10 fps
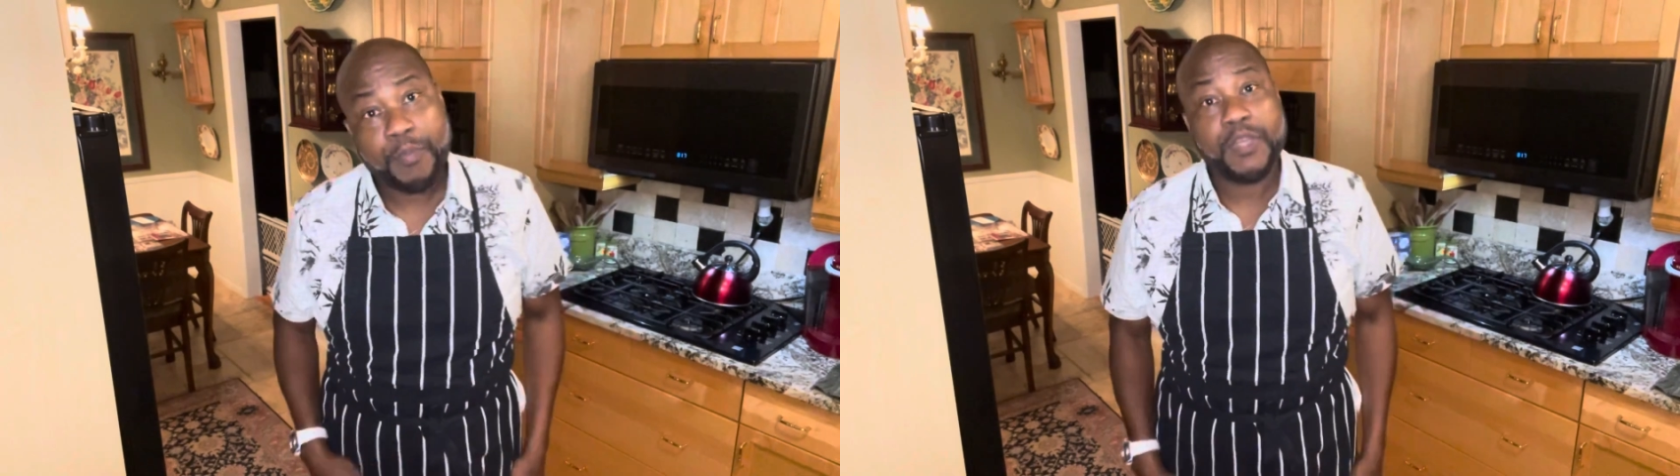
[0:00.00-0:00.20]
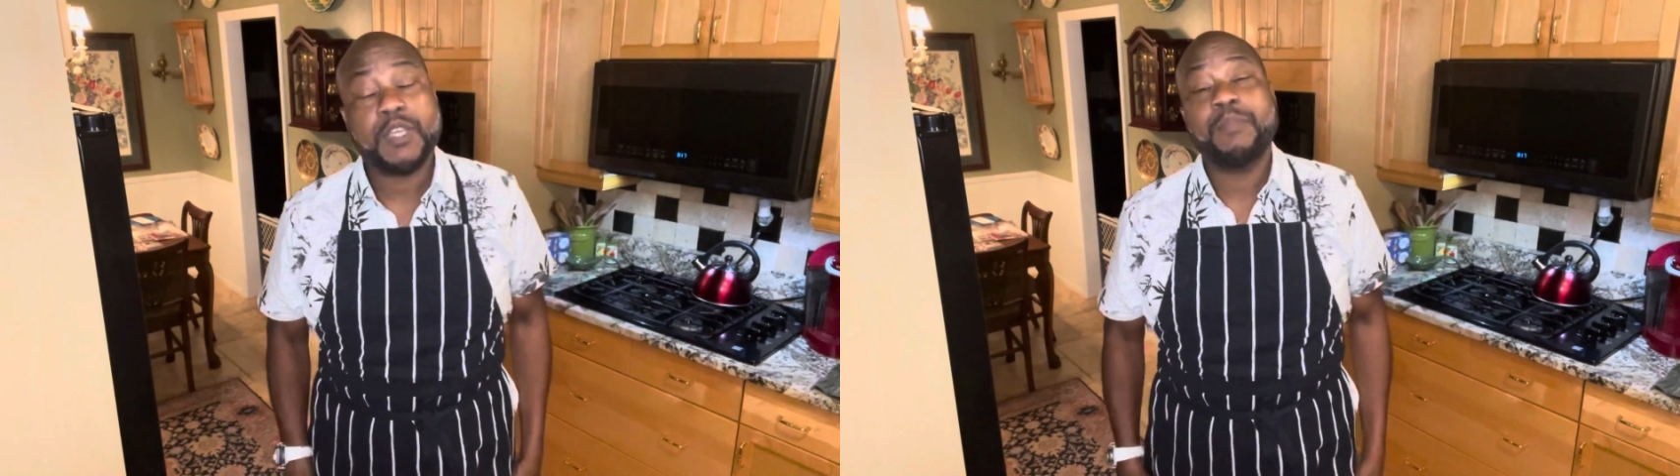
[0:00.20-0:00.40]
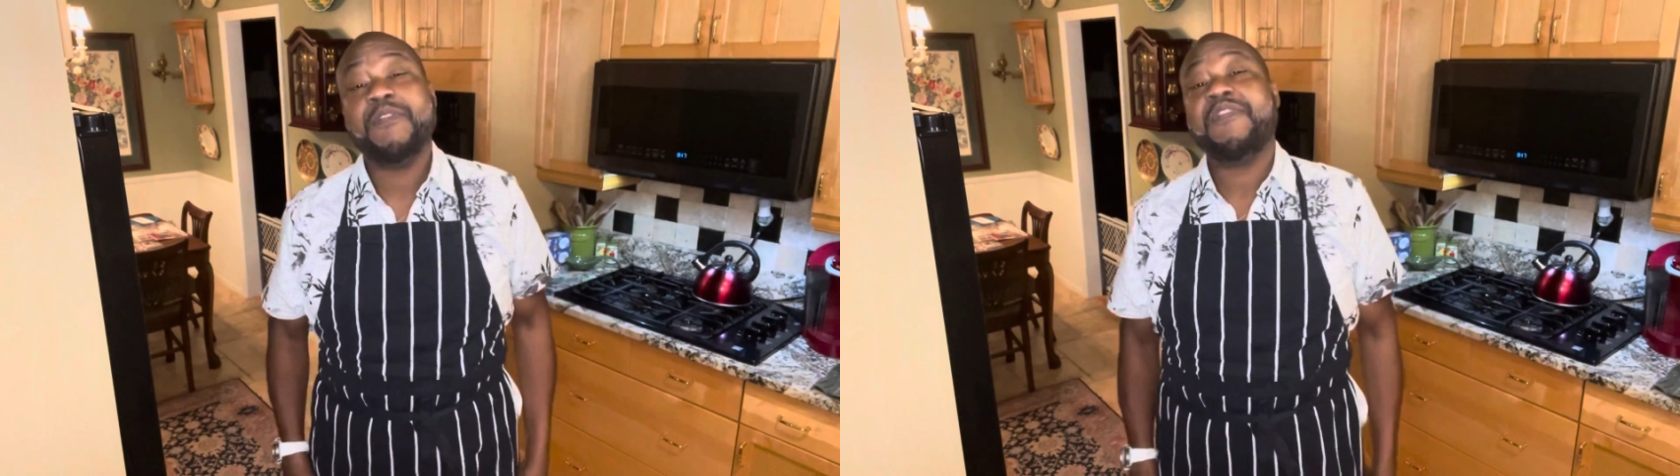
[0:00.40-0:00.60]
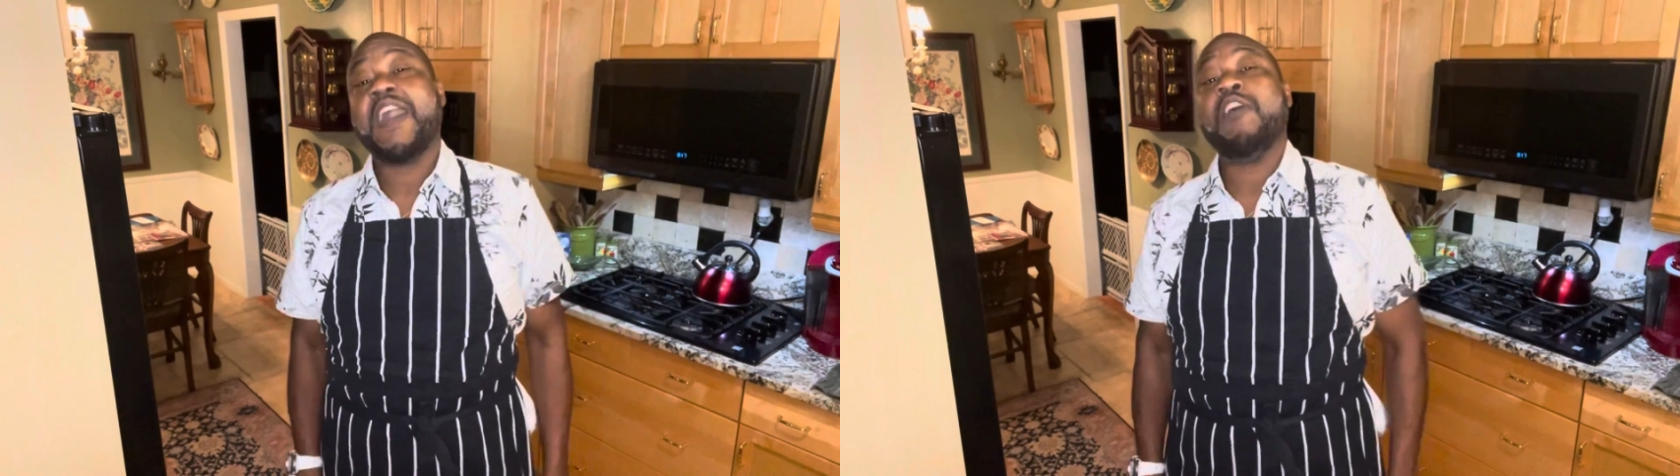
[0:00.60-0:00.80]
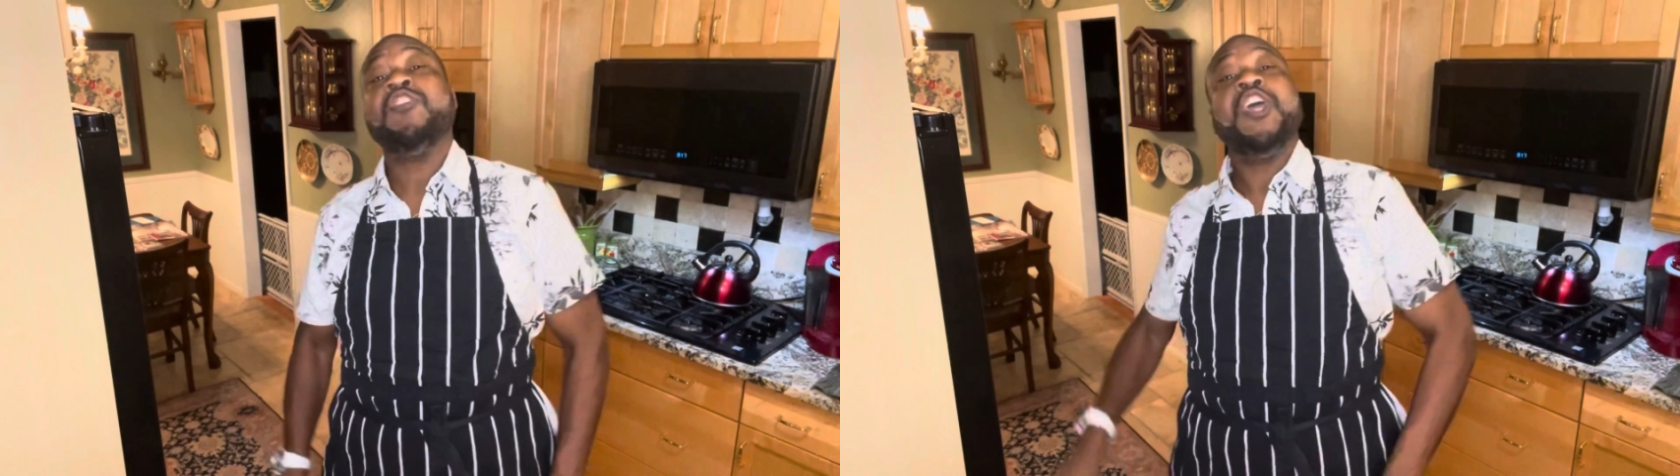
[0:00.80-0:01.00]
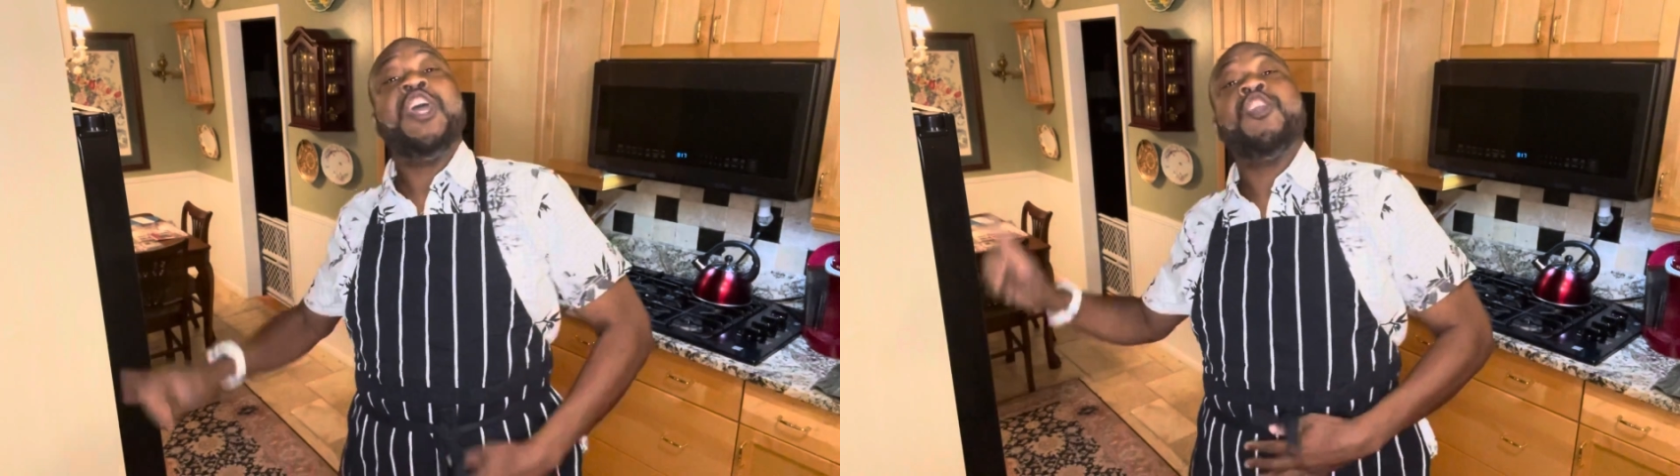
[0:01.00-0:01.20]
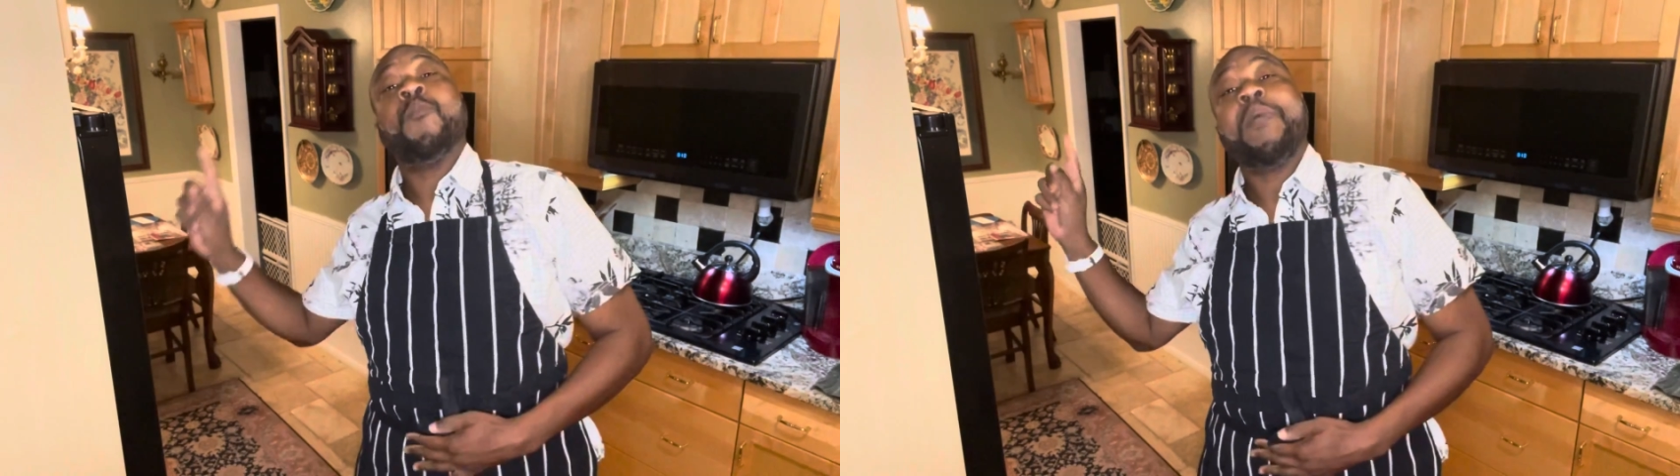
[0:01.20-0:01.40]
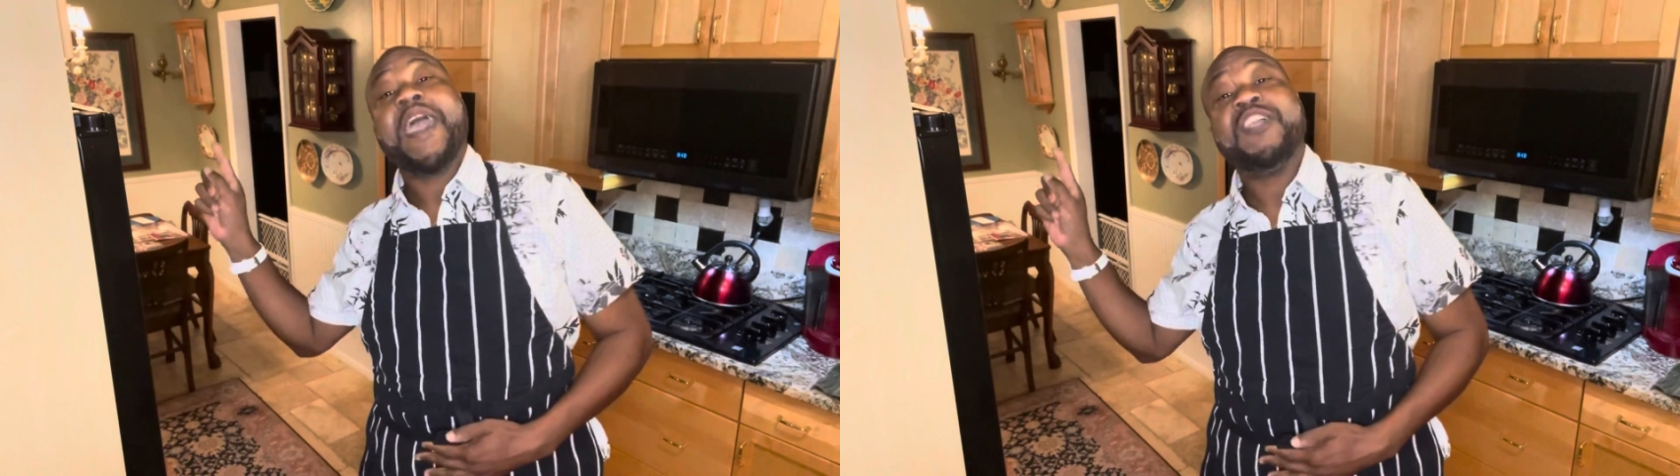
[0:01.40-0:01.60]
meal could be found in your
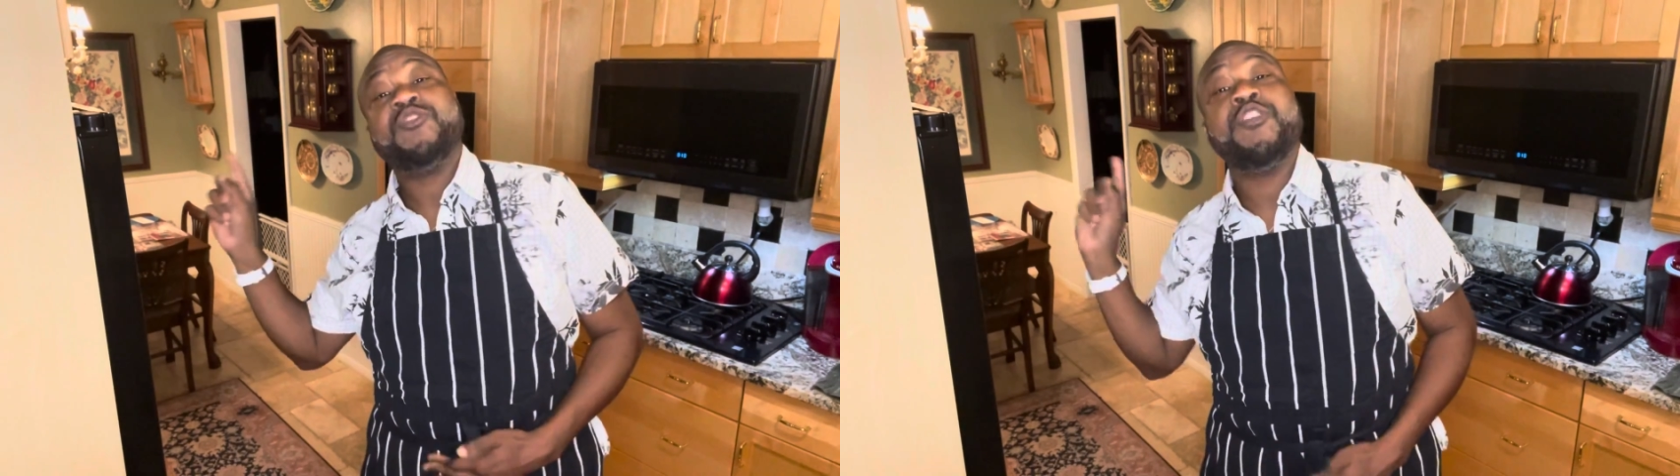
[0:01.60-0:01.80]
pantry,